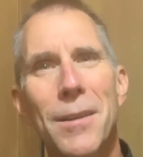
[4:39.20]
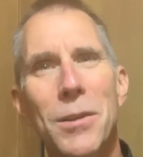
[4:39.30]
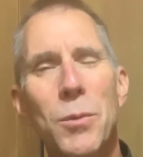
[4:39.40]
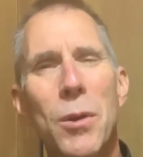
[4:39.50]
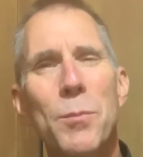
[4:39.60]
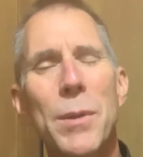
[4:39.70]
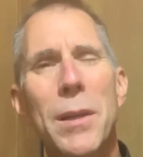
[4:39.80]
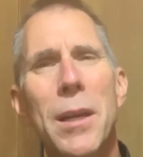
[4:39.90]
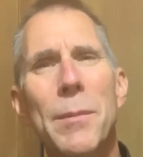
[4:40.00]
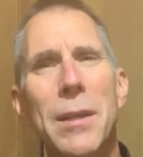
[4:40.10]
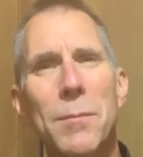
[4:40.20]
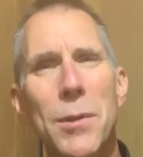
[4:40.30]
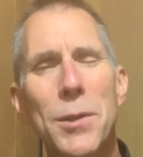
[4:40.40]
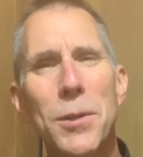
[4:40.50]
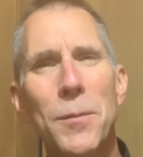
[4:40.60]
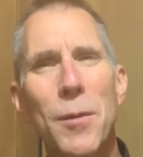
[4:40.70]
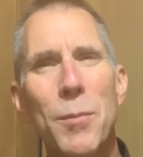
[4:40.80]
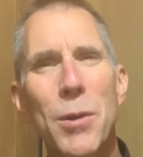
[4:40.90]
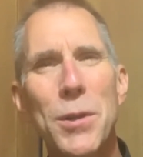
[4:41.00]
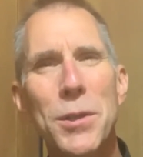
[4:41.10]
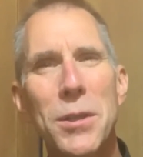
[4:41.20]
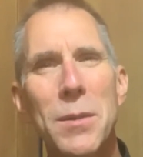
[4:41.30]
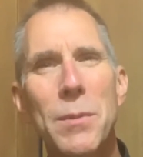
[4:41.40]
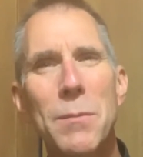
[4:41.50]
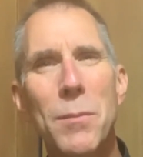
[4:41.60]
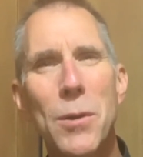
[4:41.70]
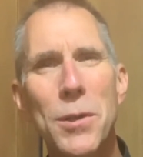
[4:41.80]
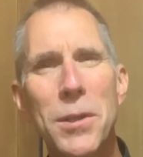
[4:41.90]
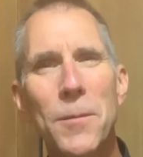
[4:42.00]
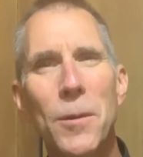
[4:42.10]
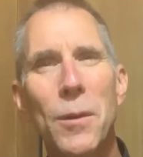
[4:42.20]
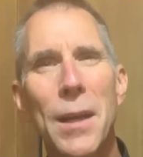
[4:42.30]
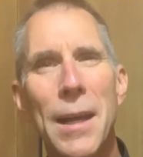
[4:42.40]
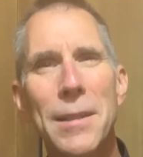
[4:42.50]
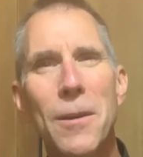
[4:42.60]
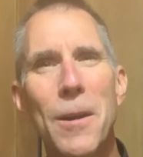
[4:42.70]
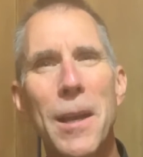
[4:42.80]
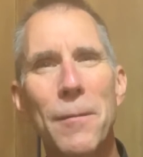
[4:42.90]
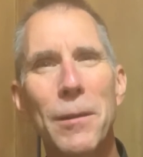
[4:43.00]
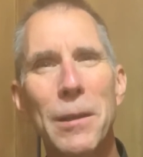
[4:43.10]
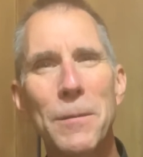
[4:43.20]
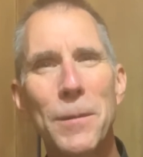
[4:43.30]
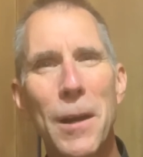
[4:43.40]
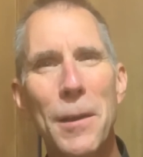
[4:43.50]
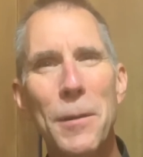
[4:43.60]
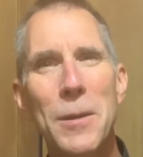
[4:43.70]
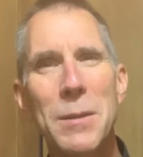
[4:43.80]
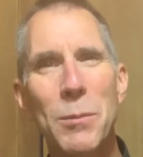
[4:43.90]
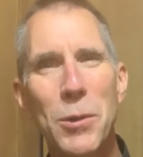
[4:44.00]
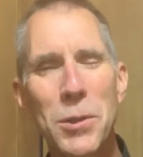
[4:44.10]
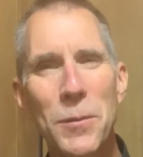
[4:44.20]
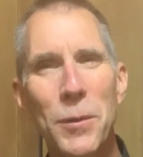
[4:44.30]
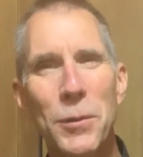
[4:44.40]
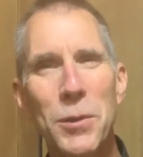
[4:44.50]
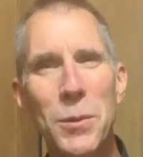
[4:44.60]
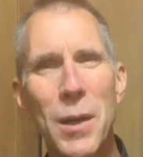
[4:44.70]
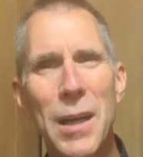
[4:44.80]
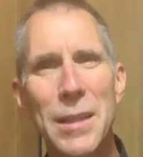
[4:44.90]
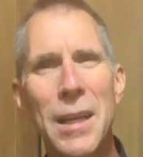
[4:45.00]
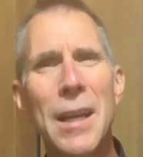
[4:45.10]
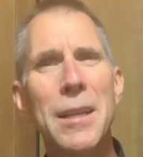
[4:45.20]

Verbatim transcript: toward becoming a merciful person, to be merciful as our Heavenly Father is merciful to us,